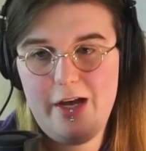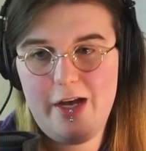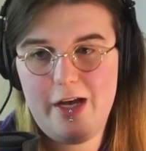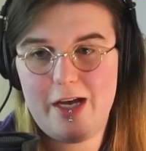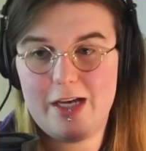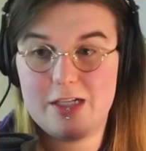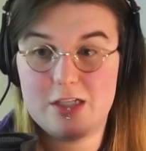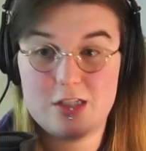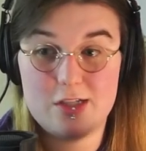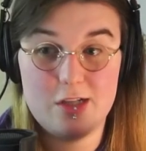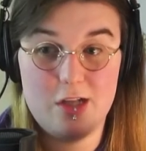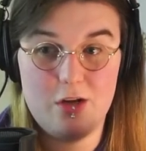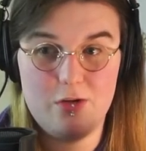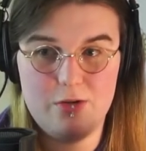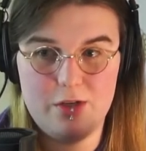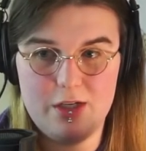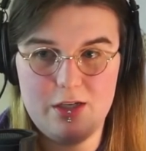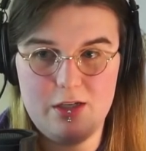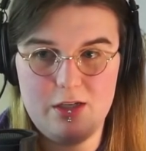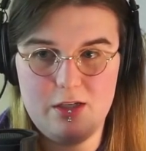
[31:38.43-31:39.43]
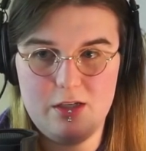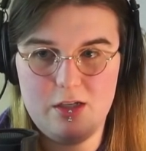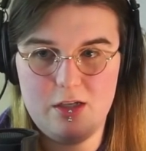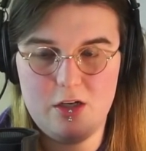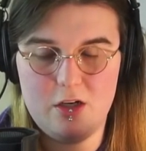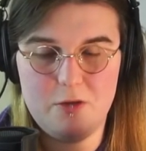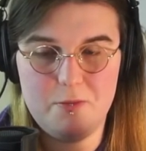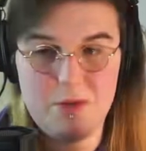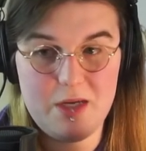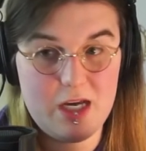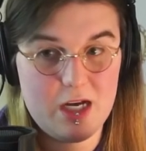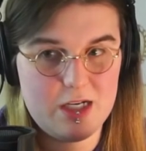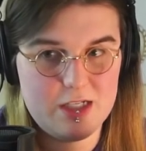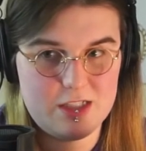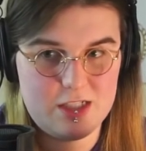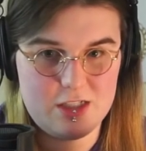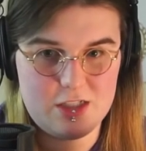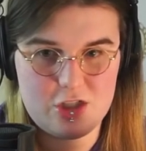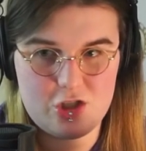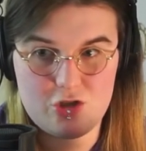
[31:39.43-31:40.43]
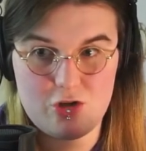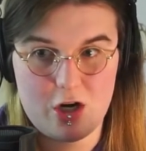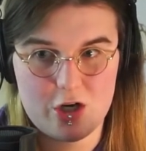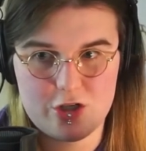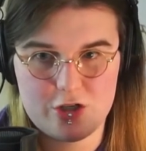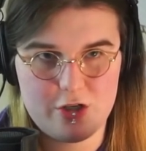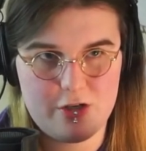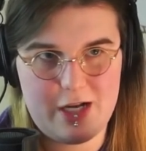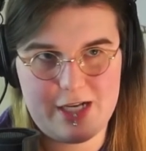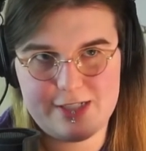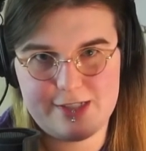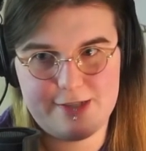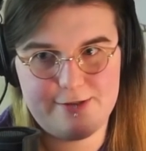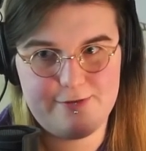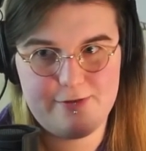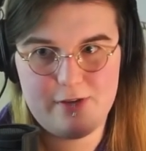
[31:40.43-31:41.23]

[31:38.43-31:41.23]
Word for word: and slowly you know because it's structured as a